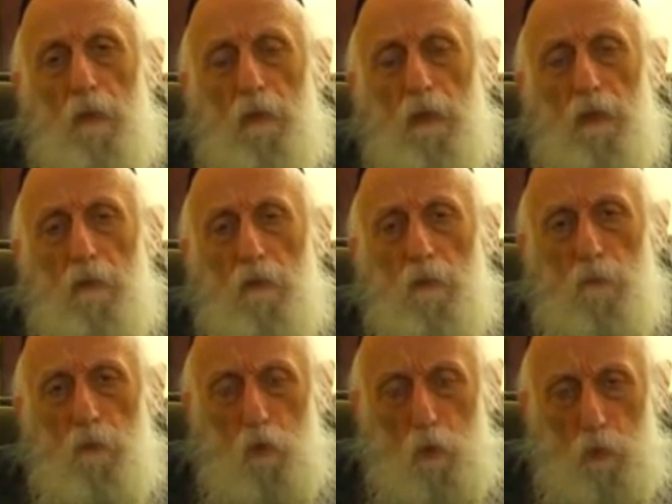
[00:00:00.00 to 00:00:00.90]
that
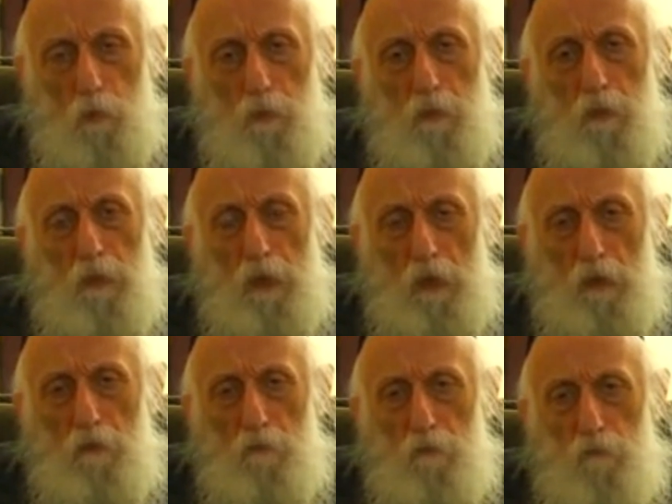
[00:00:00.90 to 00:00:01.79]
the majority
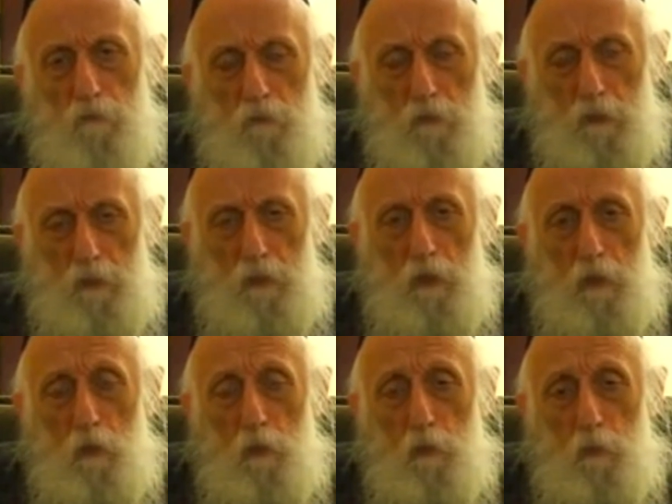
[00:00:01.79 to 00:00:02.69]
of
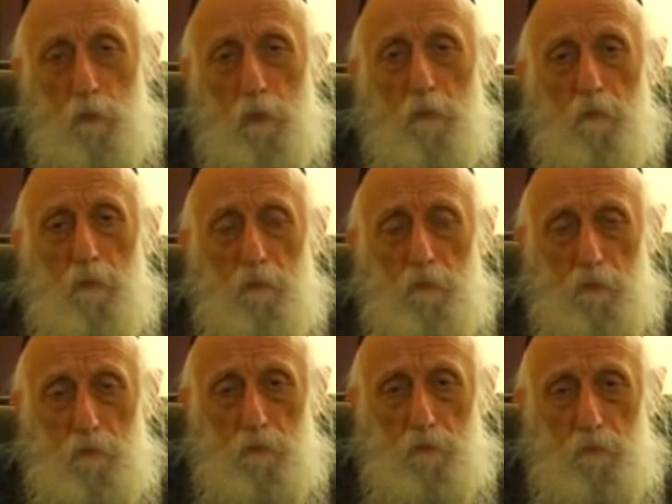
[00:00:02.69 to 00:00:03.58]
psychological
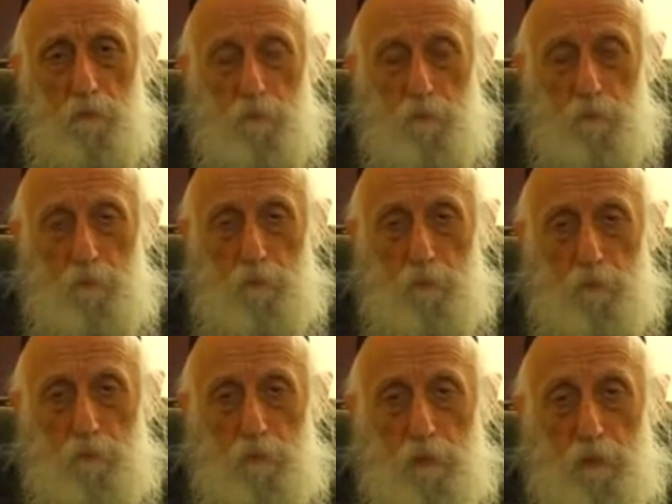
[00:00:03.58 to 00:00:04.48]
problems
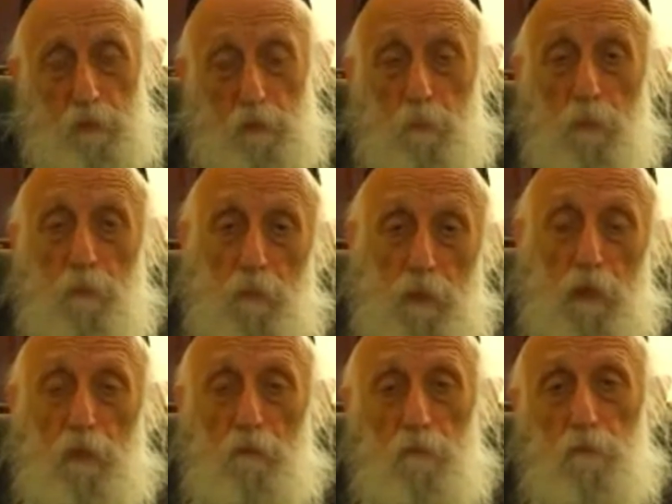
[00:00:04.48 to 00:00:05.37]
that people
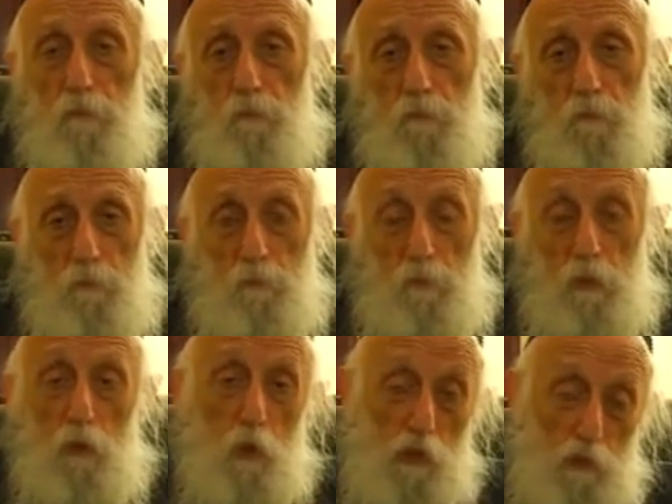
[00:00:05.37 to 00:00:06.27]
have,
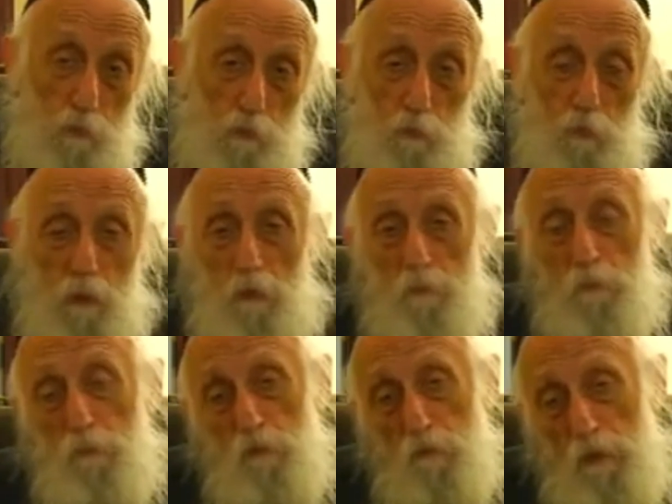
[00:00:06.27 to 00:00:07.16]
adjustment
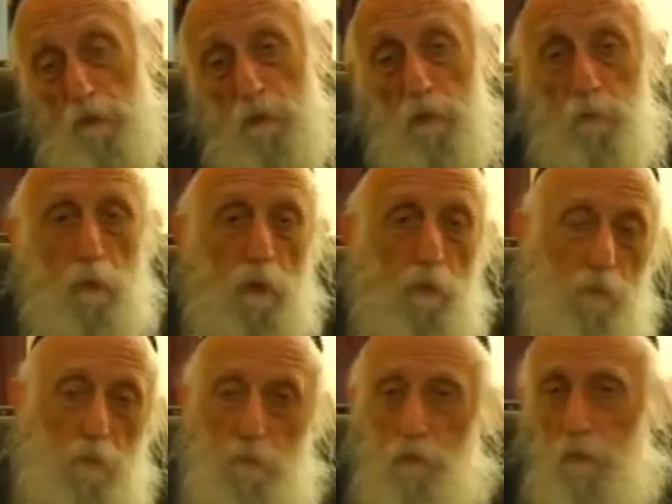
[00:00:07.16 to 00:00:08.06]
problems, family
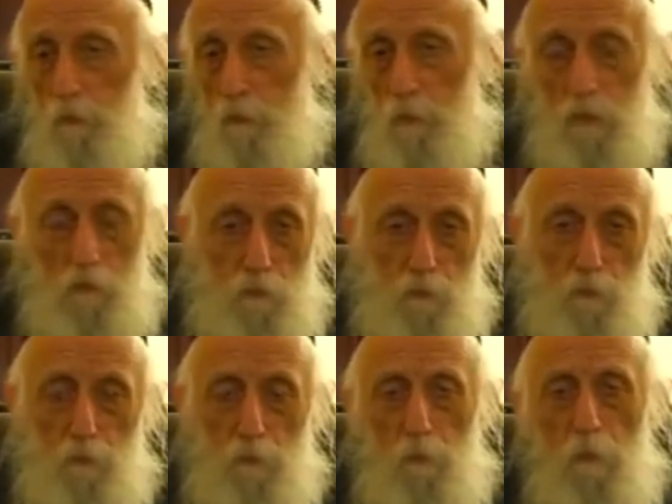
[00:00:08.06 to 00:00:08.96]
problems,
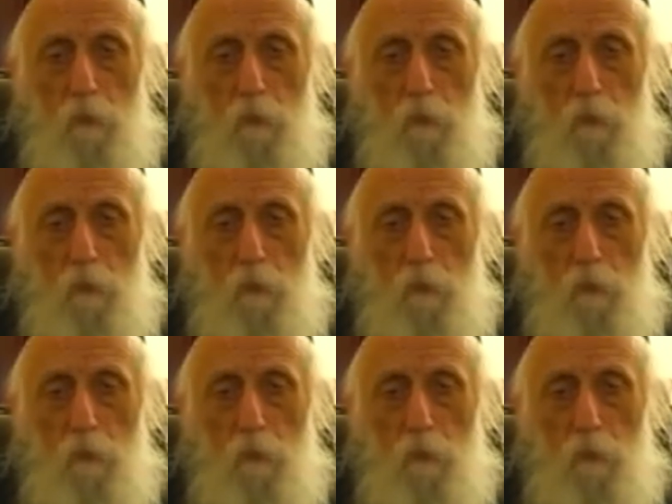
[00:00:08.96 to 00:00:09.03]
whatever,